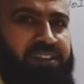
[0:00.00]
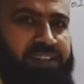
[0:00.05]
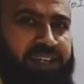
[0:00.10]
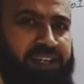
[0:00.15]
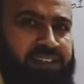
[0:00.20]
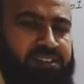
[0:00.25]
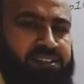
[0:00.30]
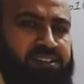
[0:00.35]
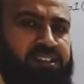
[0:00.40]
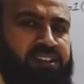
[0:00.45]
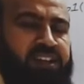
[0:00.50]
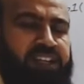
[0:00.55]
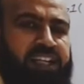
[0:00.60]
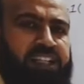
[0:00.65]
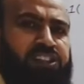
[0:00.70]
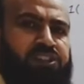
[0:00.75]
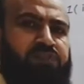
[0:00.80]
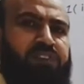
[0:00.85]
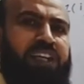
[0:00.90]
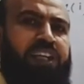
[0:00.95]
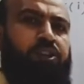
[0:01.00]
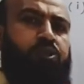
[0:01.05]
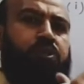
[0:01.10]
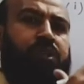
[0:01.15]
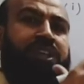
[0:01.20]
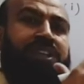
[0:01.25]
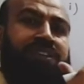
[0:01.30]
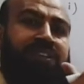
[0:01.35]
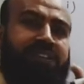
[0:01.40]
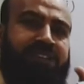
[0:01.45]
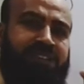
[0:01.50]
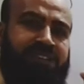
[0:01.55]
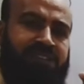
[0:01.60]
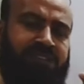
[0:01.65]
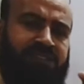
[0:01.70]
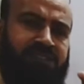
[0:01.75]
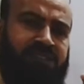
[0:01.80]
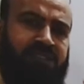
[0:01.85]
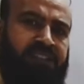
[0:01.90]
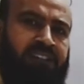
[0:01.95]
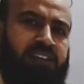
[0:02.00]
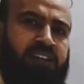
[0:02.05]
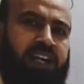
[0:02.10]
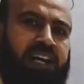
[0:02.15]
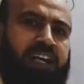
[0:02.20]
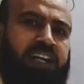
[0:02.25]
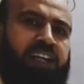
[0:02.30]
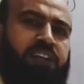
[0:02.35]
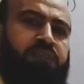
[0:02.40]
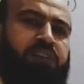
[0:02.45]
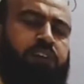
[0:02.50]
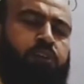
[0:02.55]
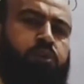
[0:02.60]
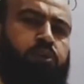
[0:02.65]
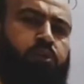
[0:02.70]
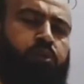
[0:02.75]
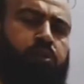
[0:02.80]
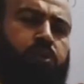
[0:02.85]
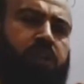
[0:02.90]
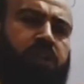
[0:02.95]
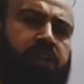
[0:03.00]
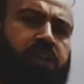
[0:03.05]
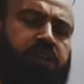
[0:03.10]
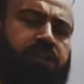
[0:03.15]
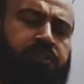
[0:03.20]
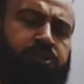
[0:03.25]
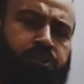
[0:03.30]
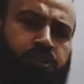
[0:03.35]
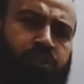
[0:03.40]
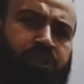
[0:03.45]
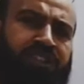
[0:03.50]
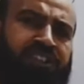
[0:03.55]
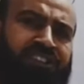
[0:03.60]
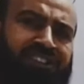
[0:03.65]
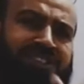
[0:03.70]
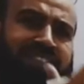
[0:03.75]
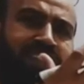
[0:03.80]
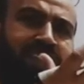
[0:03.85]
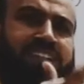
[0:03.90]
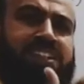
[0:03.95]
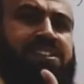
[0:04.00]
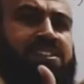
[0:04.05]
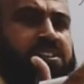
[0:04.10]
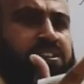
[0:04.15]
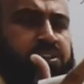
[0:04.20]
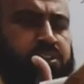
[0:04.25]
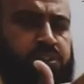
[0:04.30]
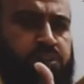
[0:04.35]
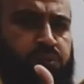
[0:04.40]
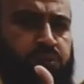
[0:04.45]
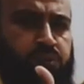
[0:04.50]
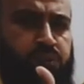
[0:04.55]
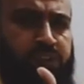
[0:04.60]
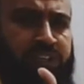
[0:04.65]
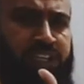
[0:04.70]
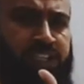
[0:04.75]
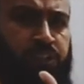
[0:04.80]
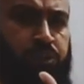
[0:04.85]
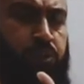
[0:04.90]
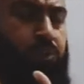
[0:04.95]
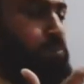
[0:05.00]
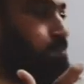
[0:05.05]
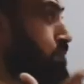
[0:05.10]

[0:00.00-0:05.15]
the x, its value increases, and it will go on increasing its value